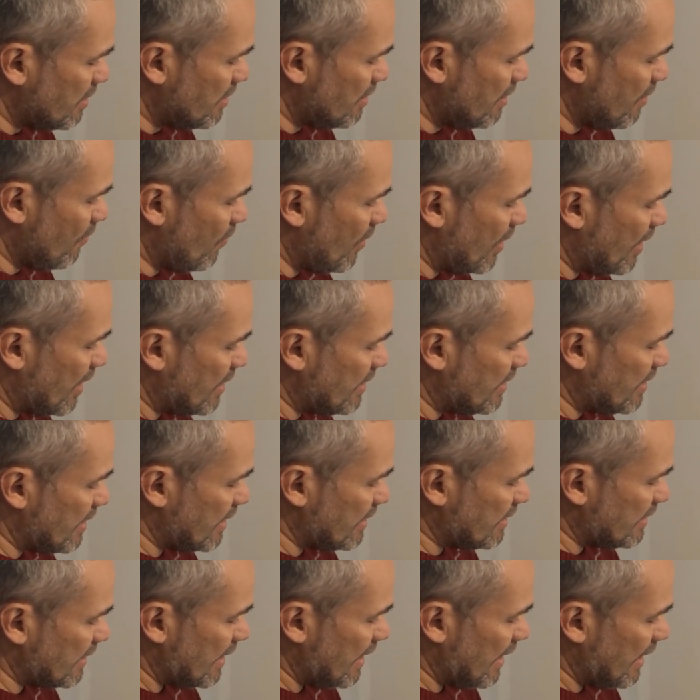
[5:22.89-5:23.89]
then we get
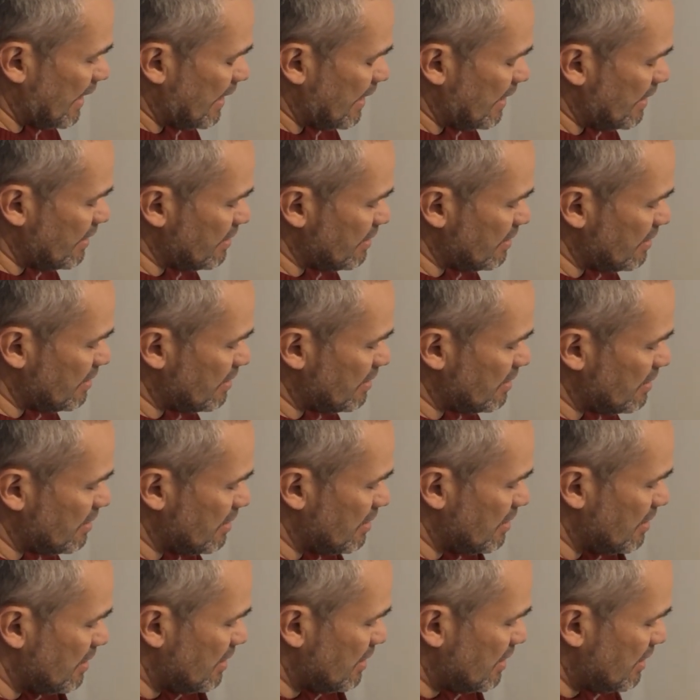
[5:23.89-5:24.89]
that a
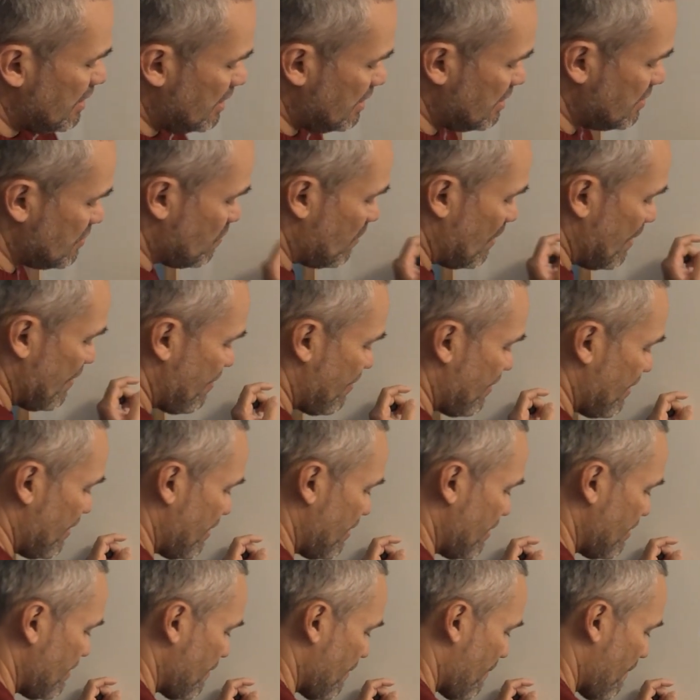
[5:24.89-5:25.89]
is
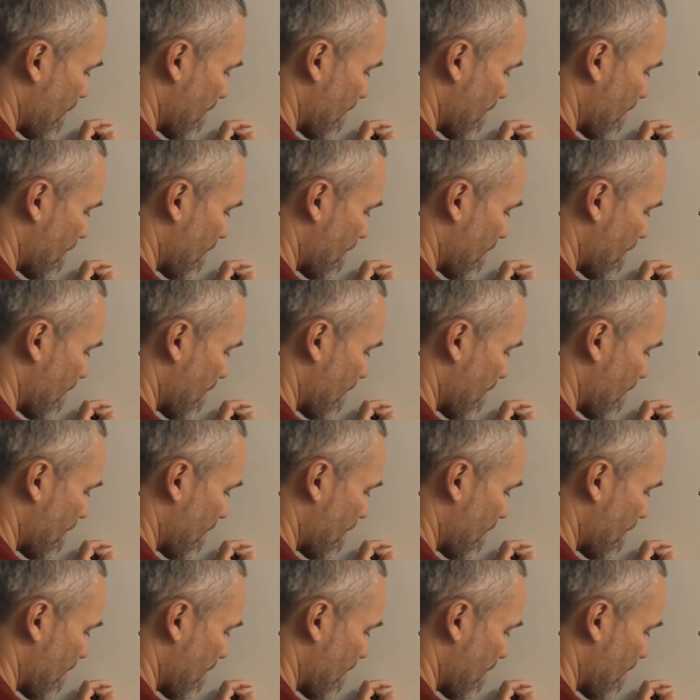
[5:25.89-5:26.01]
1/3.